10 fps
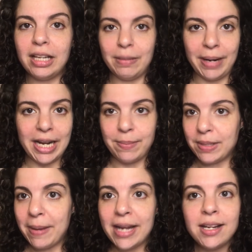my name's
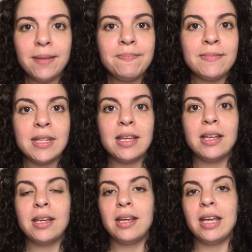Amanda.
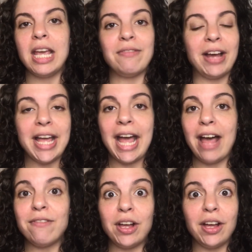If I
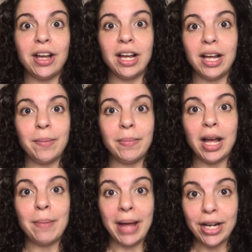have
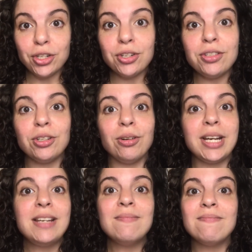a bachelor's degree